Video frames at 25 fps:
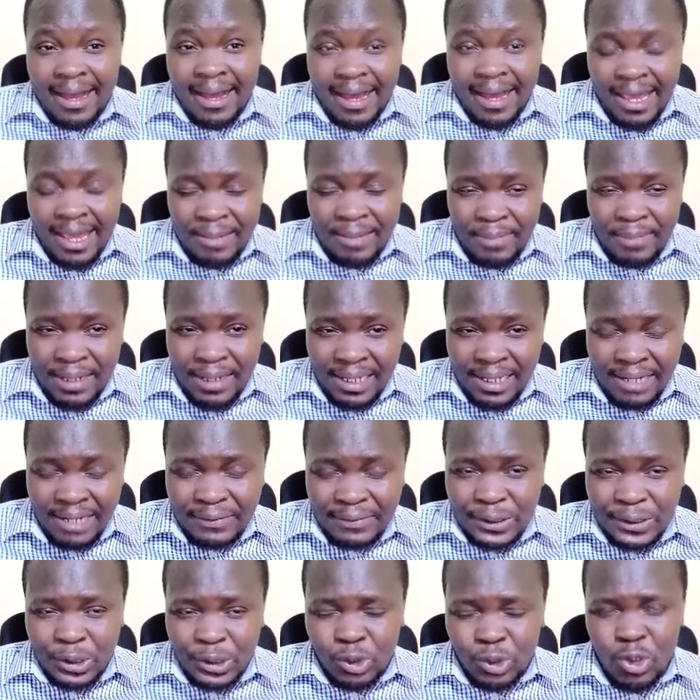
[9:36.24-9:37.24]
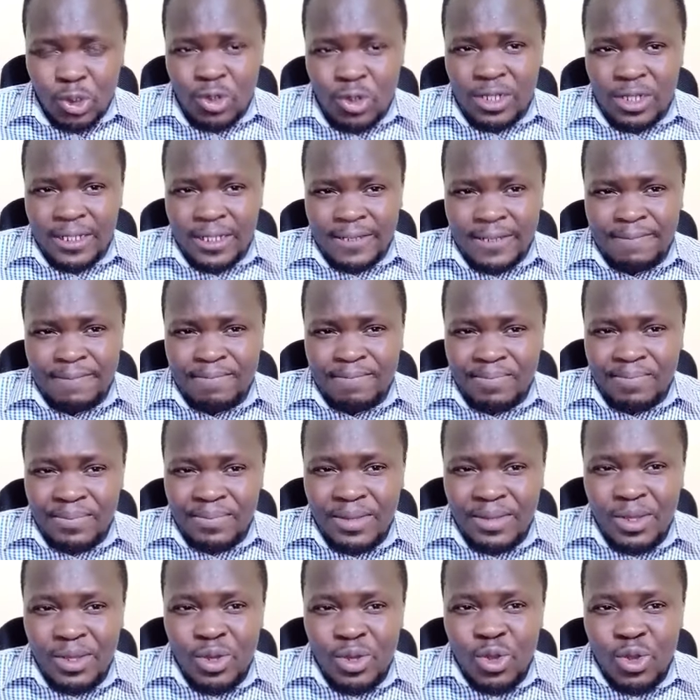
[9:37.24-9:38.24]
I believe strongly
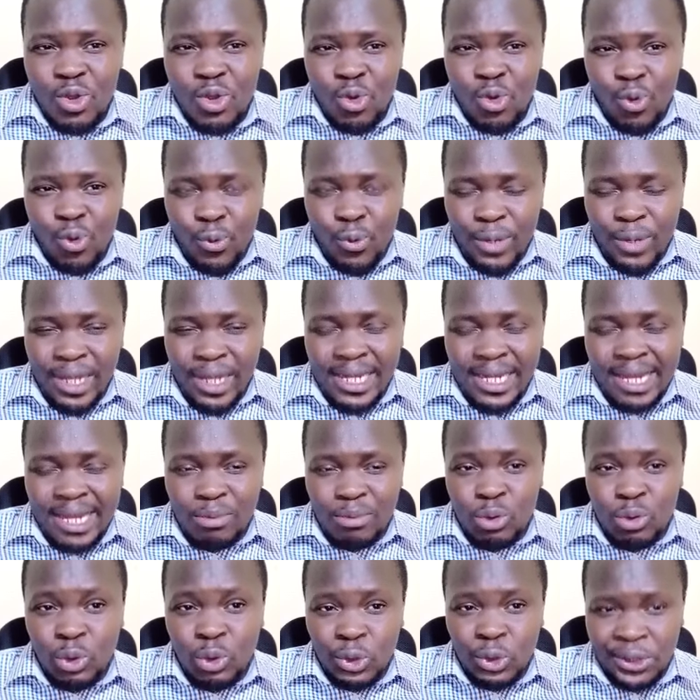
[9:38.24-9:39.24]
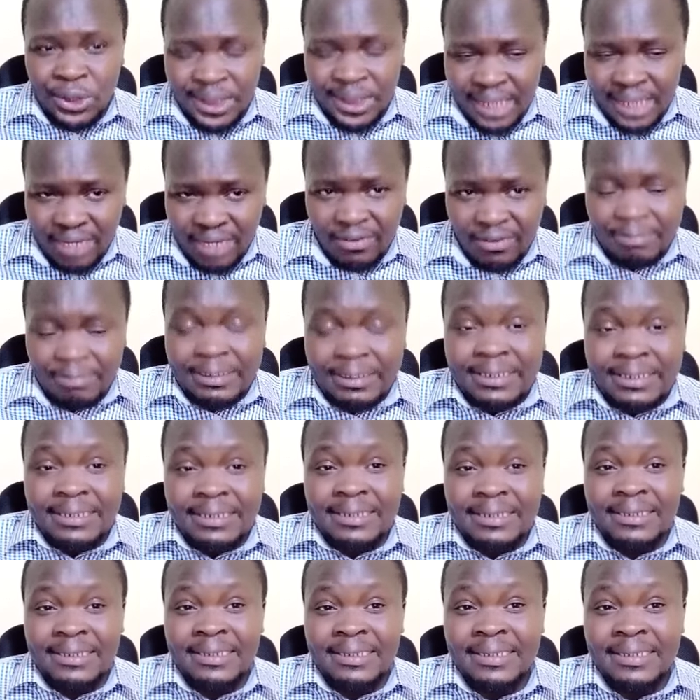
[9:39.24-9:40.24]
William Ruto's
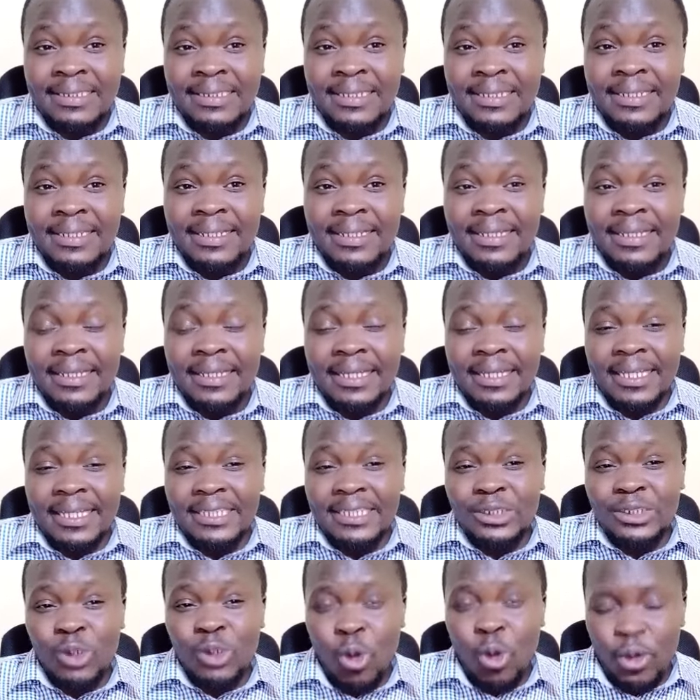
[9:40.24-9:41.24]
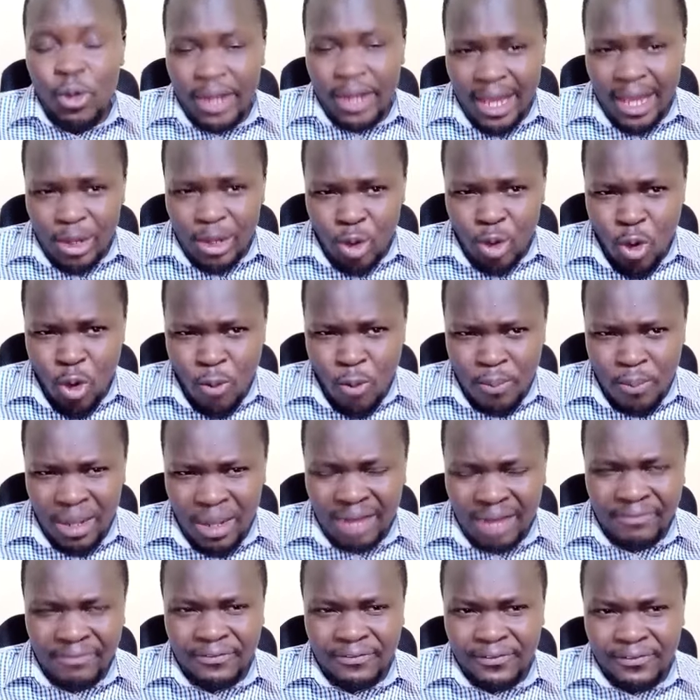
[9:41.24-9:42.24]
government is on a wrong
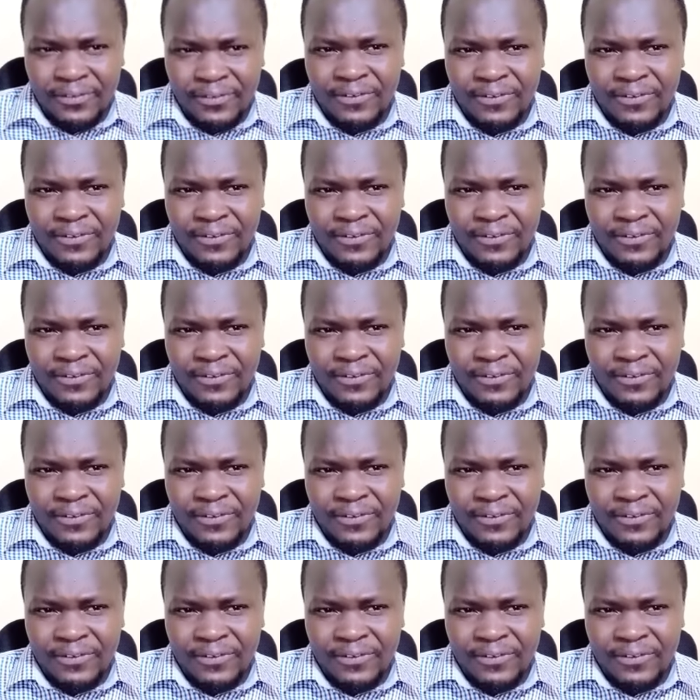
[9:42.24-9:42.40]
path.